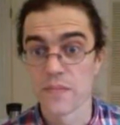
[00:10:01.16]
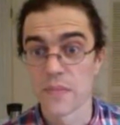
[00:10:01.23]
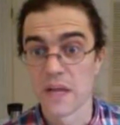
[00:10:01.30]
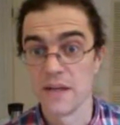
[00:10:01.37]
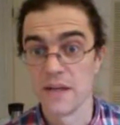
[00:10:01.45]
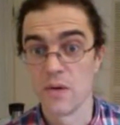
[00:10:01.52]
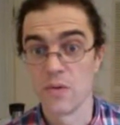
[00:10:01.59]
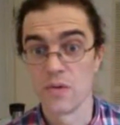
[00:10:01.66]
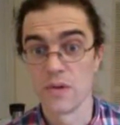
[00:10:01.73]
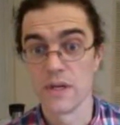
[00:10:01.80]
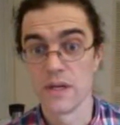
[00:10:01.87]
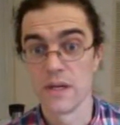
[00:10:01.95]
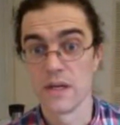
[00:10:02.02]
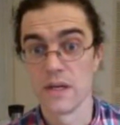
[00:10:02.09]
The
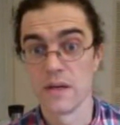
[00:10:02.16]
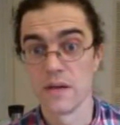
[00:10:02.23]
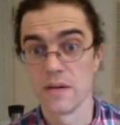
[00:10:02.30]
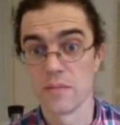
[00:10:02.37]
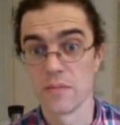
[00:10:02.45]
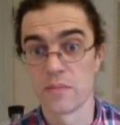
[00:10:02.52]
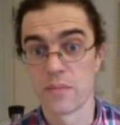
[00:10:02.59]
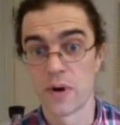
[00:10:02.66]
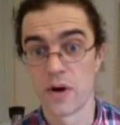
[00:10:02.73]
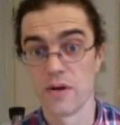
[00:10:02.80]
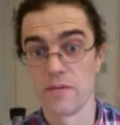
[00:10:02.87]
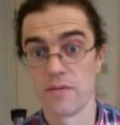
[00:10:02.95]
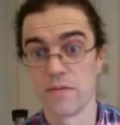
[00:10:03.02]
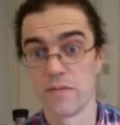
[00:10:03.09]
only part
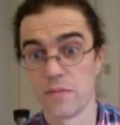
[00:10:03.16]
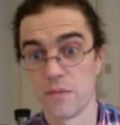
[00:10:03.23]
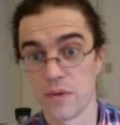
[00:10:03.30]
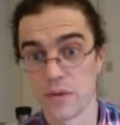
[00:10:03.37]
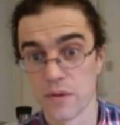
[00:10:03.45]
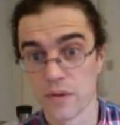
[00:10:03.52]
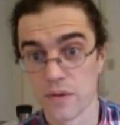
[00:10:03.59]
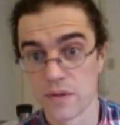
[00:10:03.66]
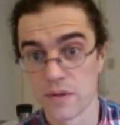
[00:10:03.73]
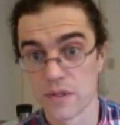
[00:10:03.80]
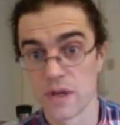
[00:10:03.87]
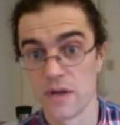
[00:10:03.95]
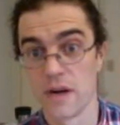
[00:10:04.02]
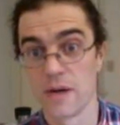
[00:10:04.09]
of the
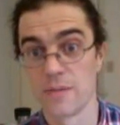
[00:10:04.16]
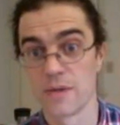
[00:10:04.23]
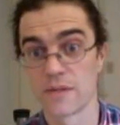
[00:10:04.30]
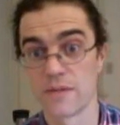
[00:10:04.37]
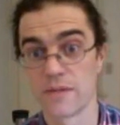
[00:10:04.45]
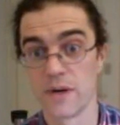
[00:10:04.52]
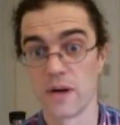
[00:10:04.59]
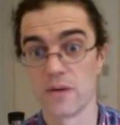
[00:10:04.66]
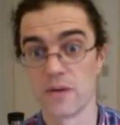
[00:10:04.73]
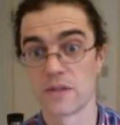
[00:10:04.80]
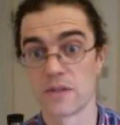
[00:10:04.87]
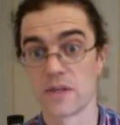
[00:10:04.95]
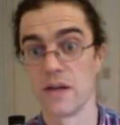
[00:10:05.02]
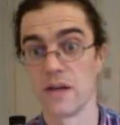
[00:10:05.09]
southern hemisphere
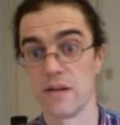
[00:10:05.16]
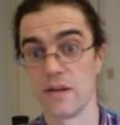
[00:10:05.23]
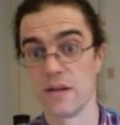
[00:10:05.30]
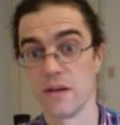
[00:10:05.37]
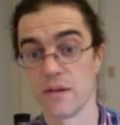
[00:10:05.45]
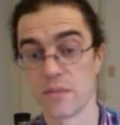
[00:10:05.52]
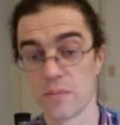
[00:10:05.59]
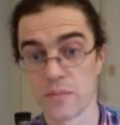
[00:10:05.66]
outside of the